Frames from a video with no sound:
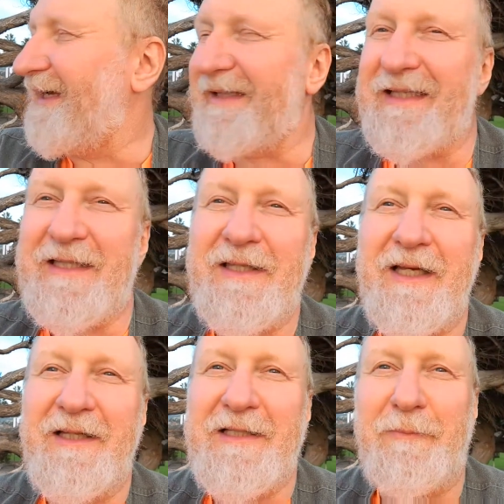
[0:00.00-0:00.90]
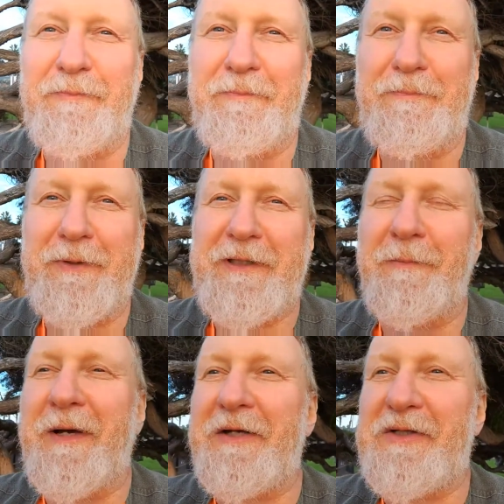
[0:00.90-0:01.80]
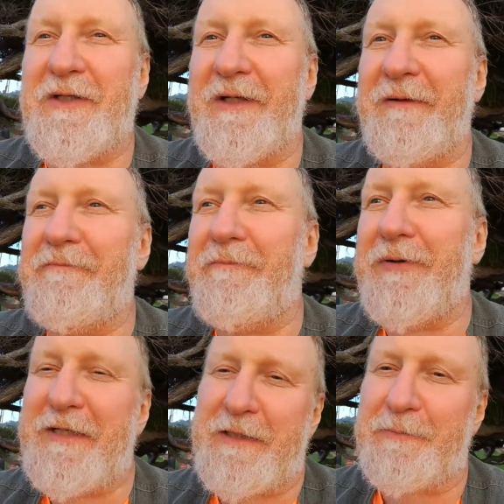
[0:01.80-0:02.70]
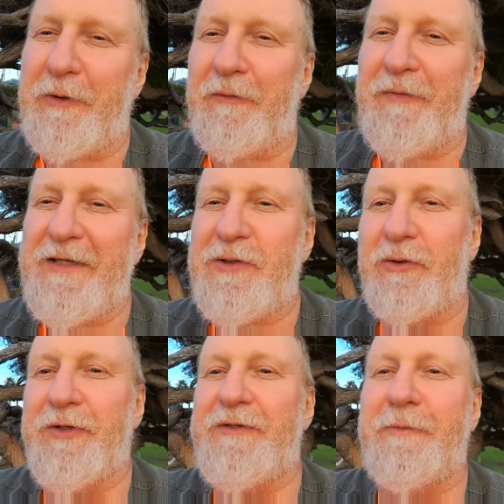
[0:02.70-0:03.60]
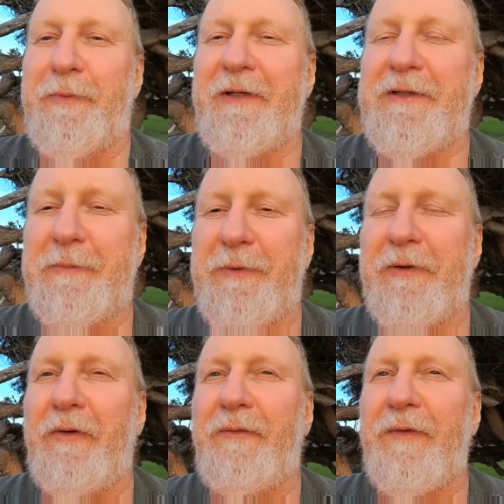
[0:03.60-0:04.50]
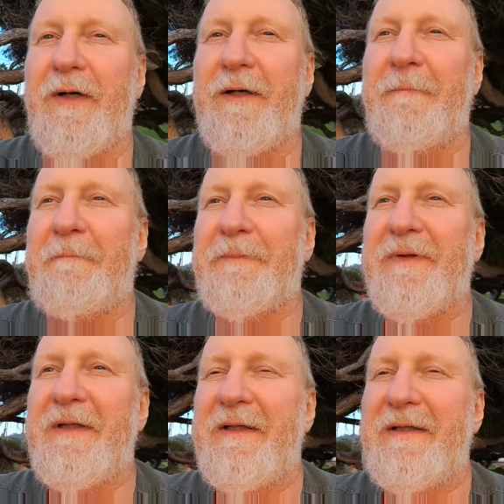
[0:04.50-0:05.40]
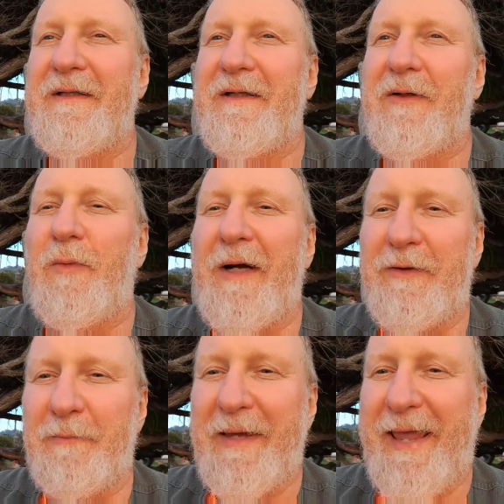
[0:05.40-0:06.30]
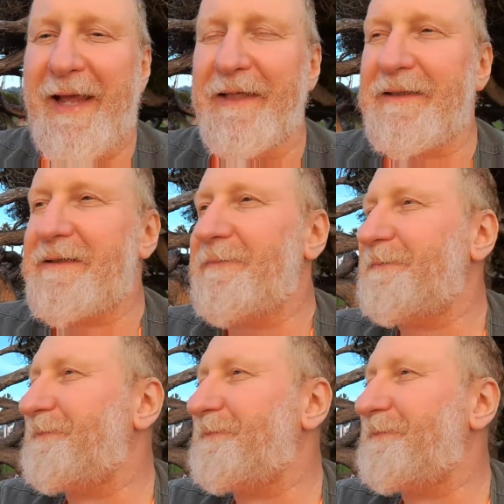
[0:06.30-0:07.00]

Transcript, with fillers: And it is a pretty much the principle of uncertainty principle of um, quantum mechanics.